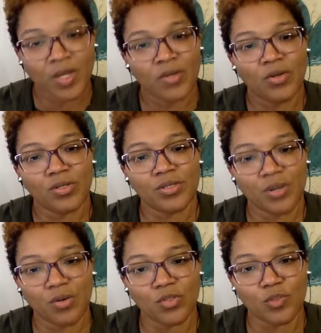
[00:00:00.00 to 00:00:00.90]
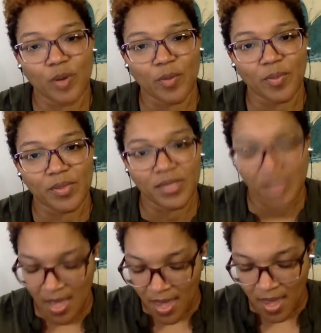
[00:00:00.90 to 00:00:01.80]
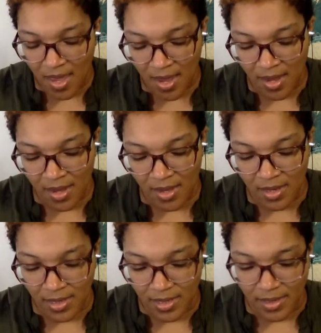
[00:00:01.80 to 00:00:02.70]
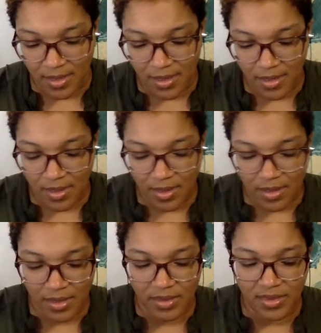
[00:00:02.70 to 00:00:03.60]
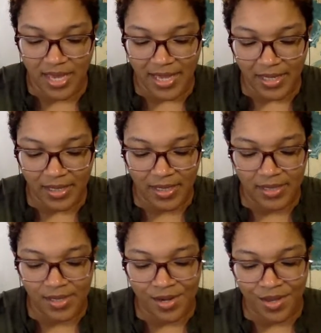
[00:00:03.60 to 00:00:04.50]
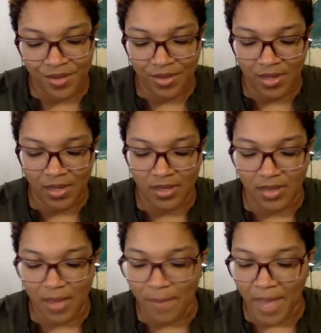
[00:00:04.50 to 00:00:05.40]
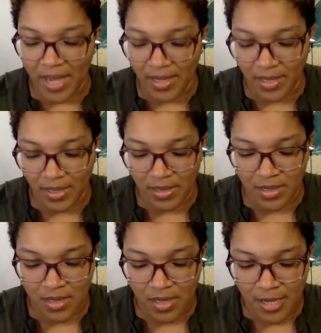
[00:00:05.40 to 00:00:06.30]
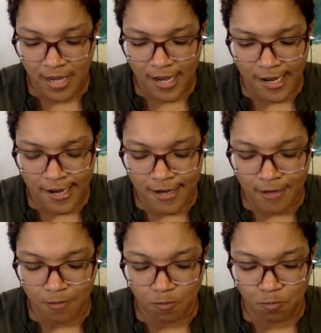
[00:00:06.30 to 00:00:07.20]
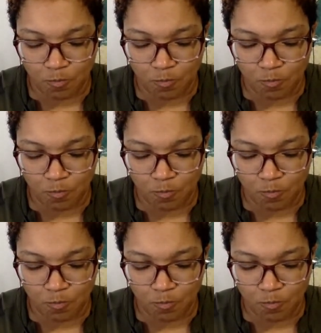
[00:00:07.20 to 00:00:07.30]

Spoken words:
your soul's purpose. And that is another thing that made it, um,